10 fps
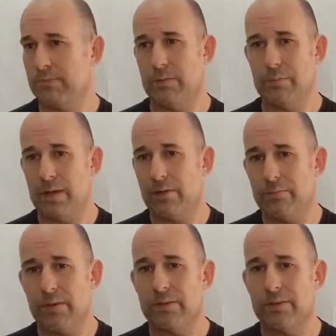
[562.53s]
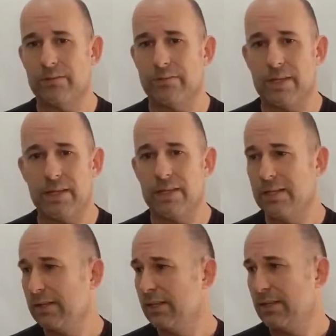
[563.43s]
You pay your monthly fee.
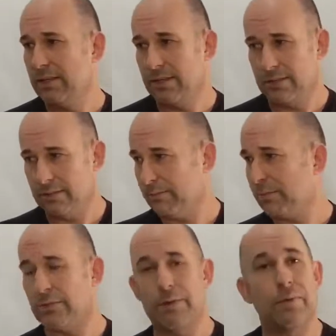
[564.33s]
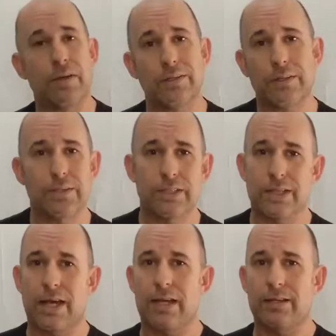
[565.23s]
In 3 months, you
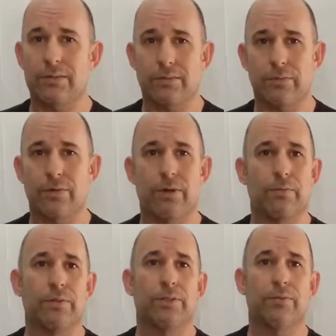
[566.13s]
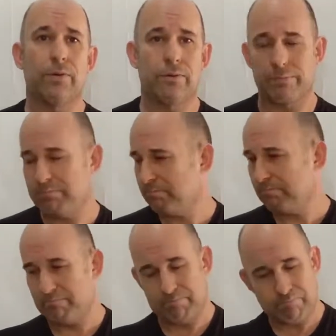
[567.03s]
decide we're not what you want.
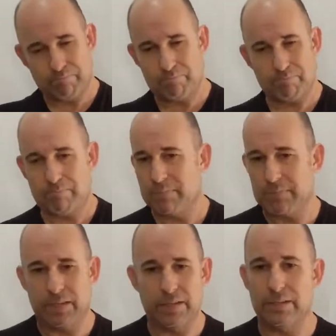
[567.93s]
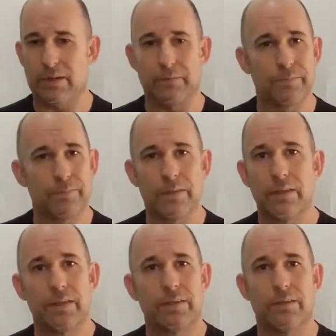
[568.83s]
And
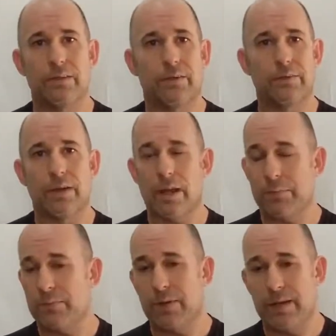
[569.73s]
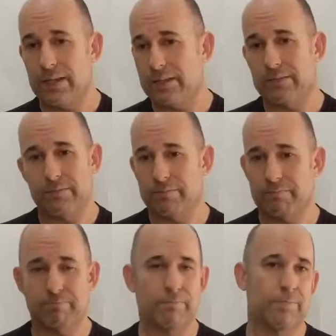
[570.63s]
you're on your happy way, and
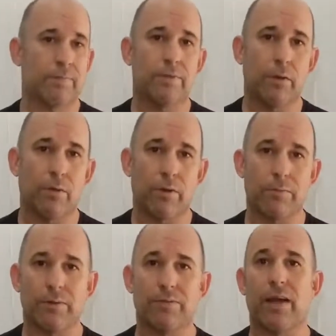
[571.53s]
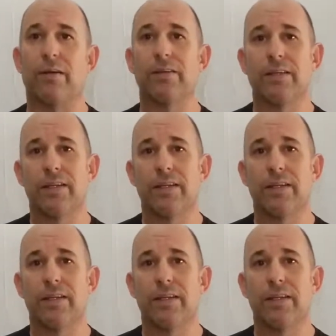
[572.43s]
no harm, no foul.